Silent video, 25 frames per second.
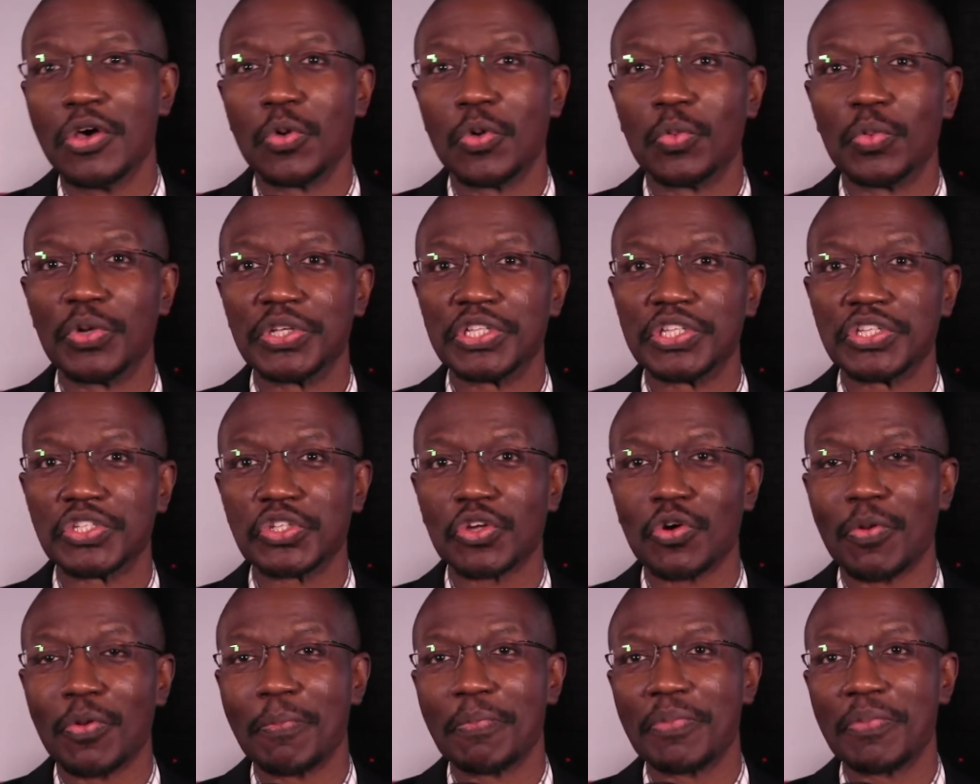which is
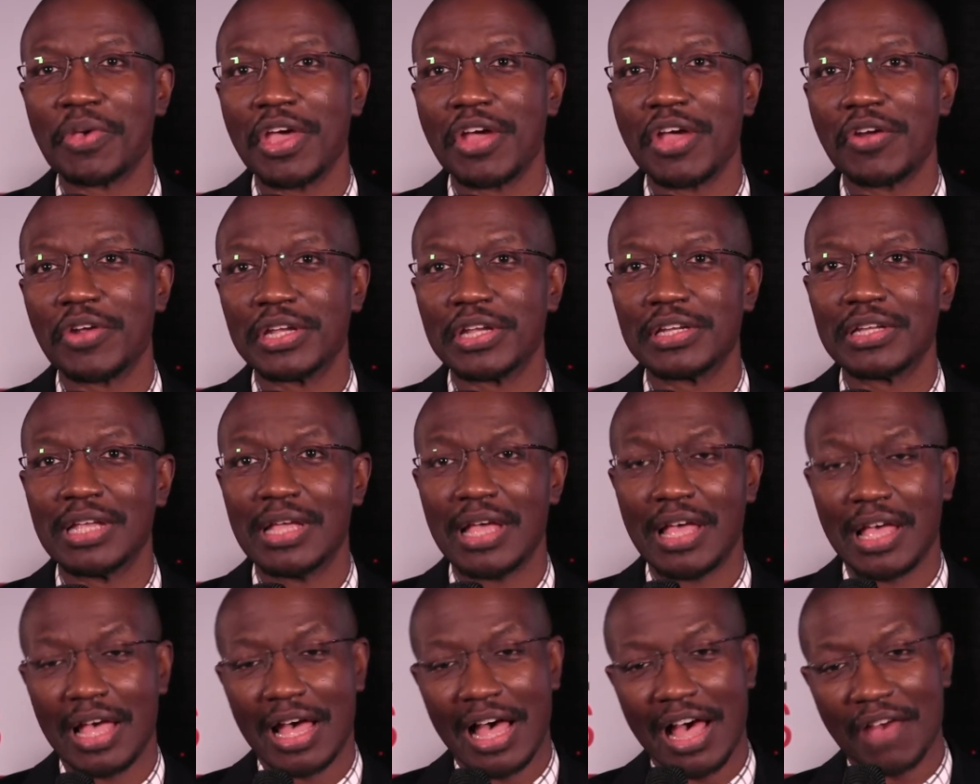comparing
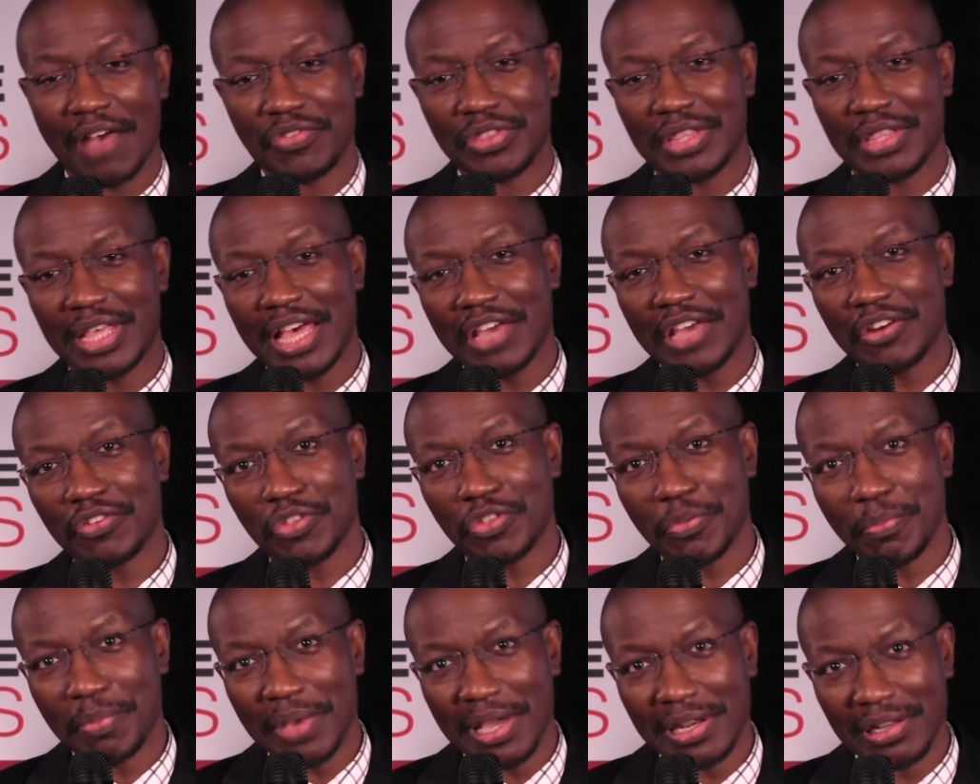having the head of
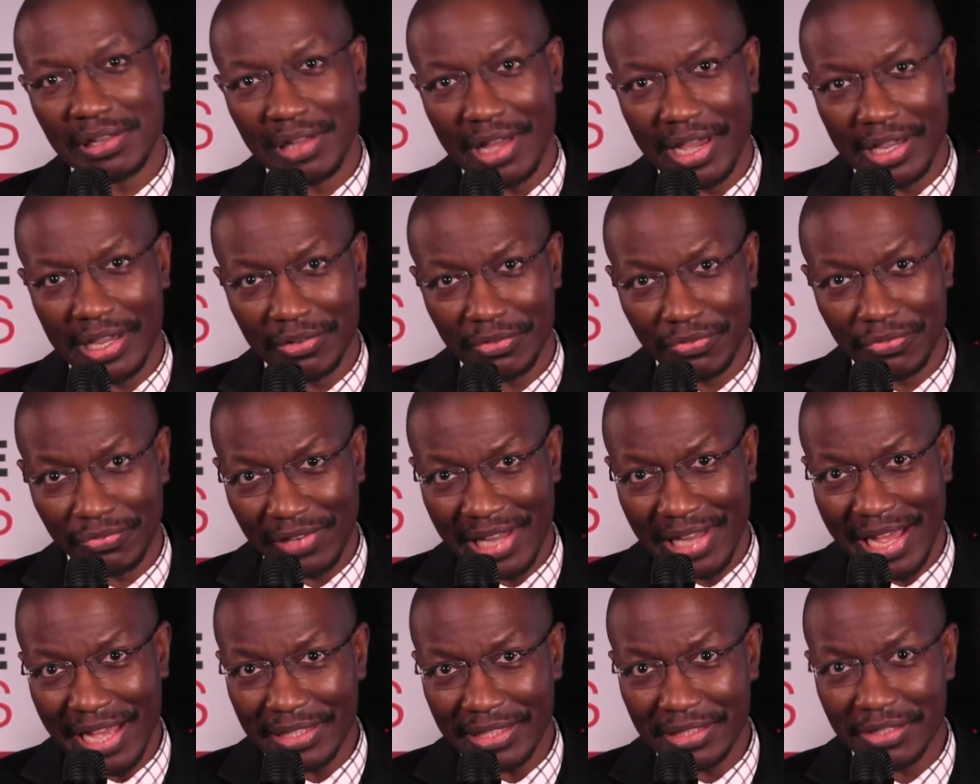the bed lying
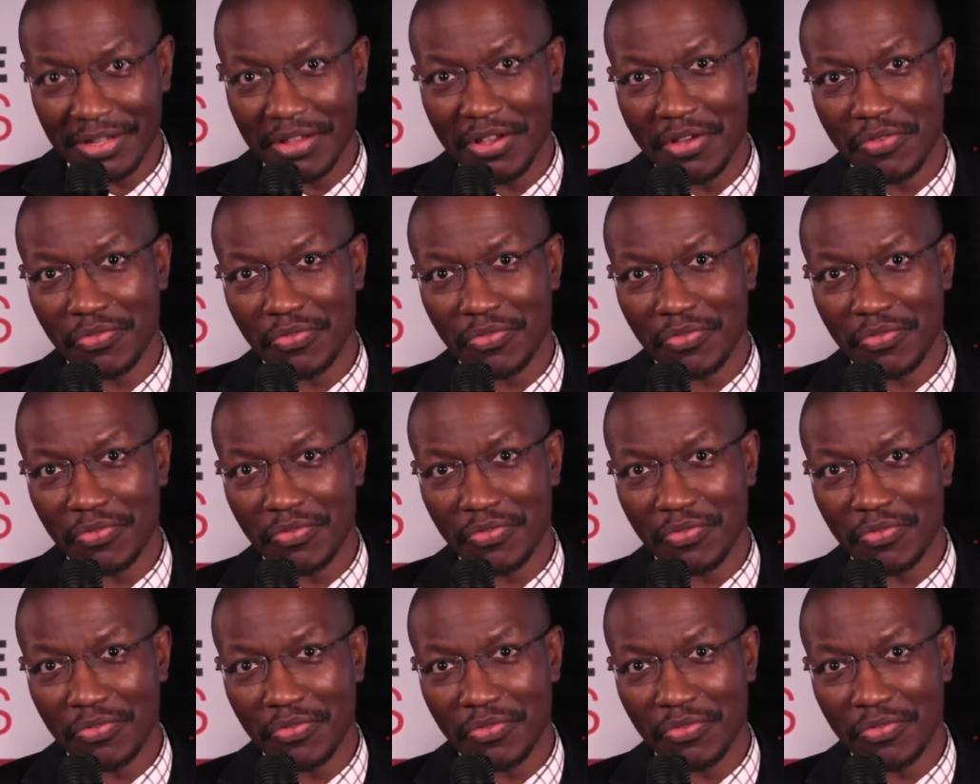flat